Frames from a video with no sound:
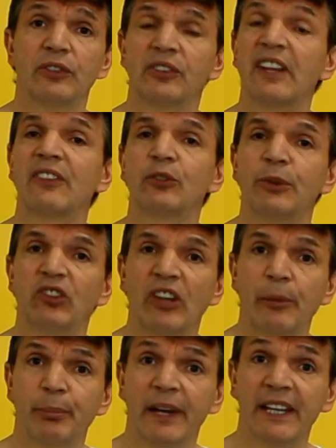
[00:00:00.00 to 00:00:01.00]
it doesn't have to be
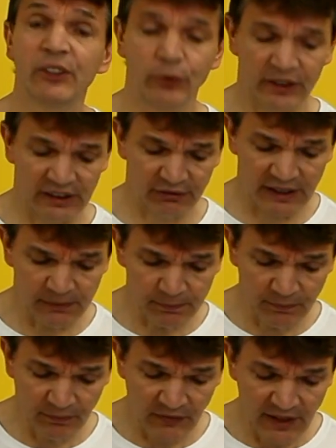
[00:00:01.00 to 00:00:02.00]
champagne or anything.
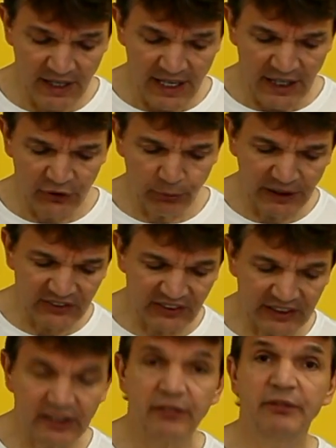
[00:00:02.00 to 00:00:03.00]
And you mix
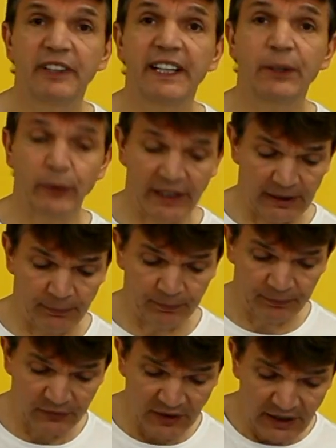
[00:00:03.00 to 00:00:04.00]
it very well.
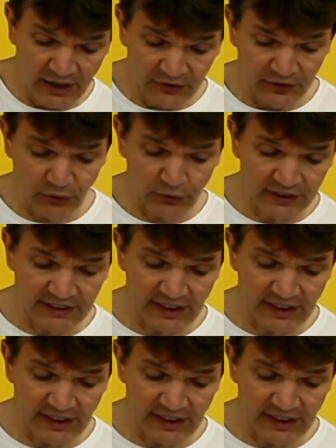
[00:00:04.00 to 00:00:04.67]
So it only